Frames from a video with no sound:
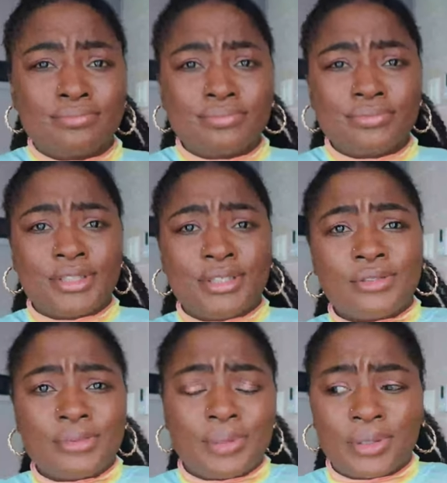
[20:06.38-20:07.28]
It
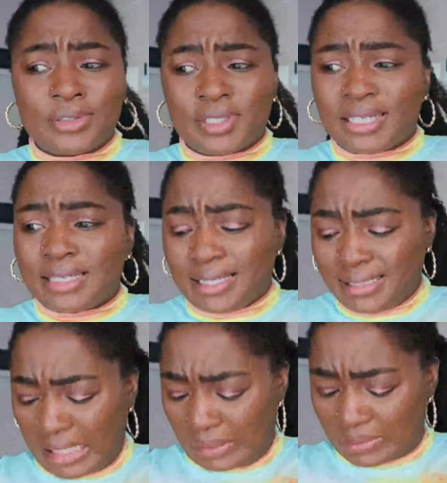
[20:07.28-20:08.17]
used to be
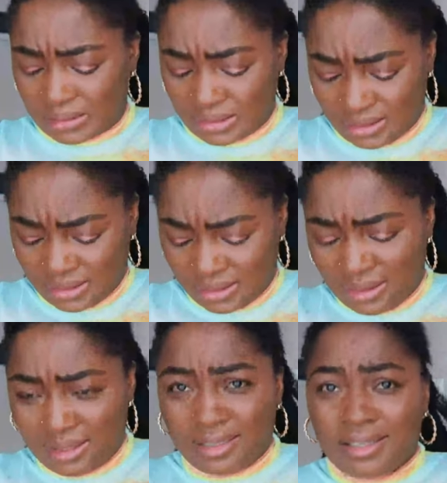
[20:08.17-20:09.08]

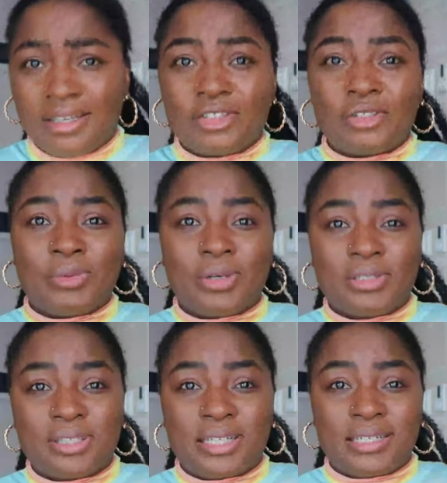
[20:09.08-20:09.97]

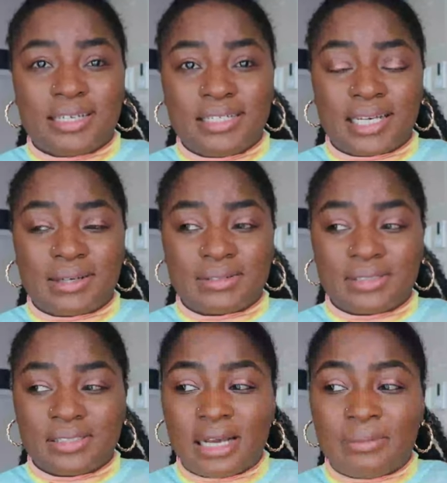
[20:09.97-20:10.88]

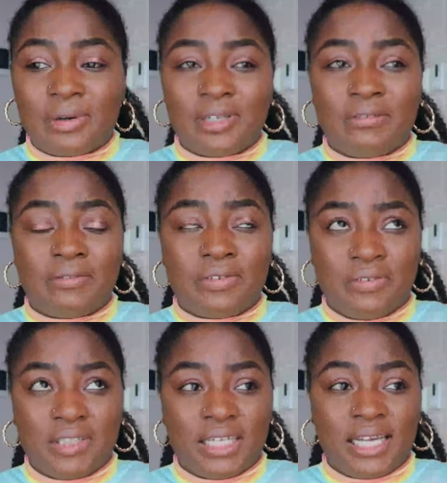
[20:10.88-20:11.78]
109,000. I bought it for
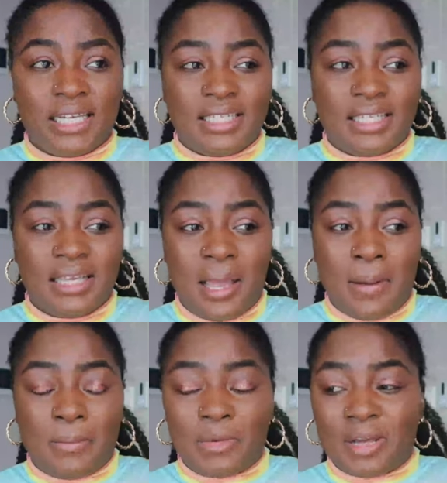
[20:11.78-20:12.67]
59,
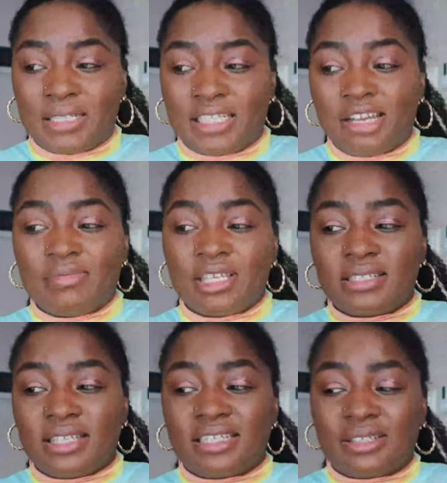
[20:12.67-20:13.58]
but by the time these
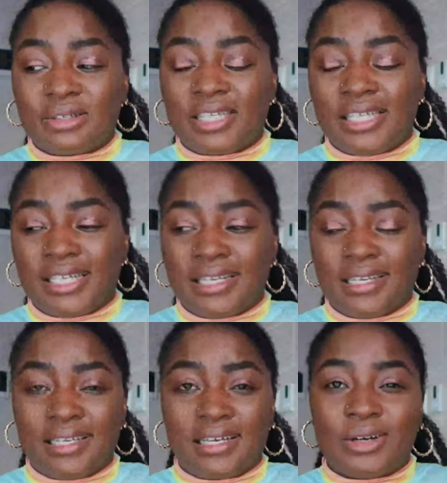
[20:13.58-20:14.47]
things got here,
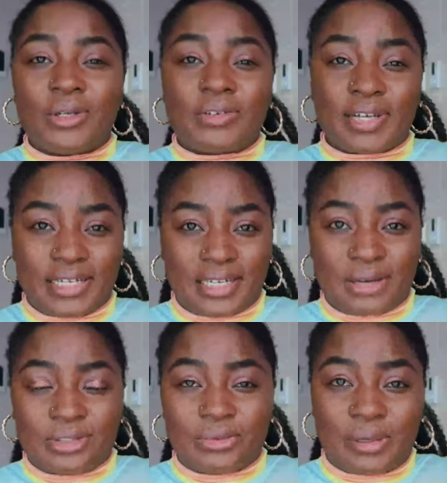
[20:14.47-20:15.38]
right
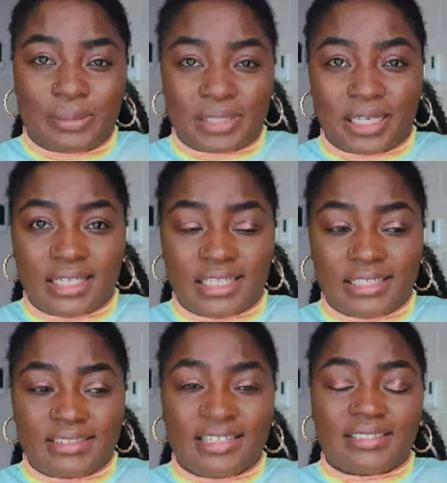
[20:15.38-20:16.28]
now on the website
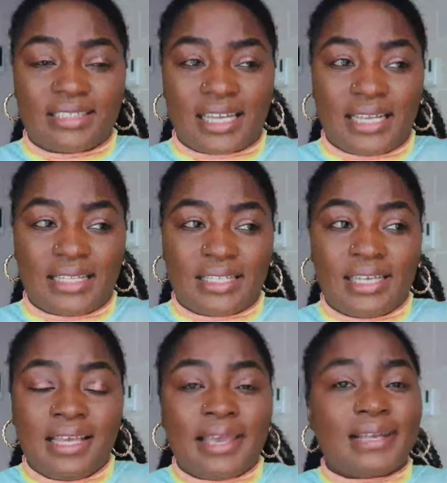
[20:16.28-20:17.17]
it's 39,
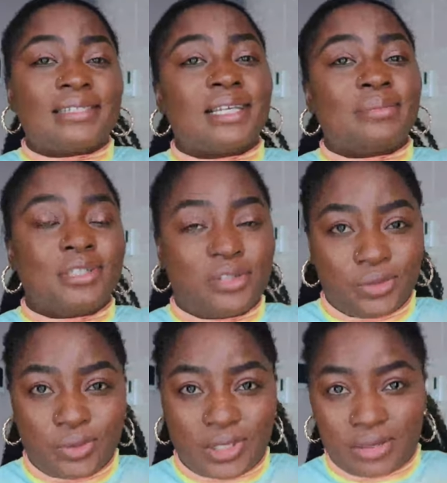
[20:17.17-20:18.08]
except it
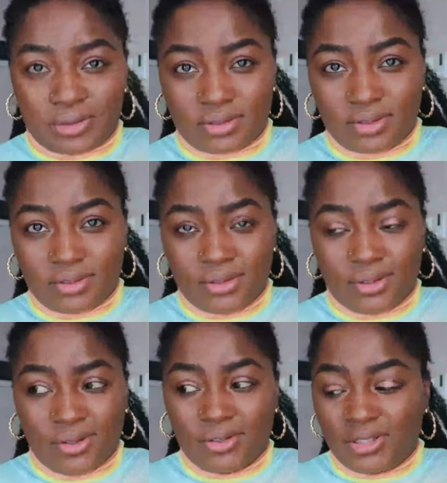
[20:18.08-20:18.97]
sold out
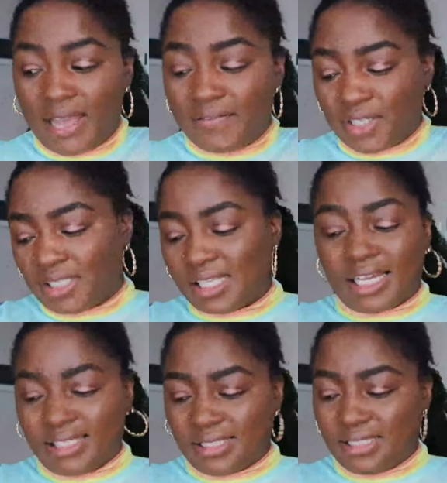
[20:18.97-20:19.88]
on every size.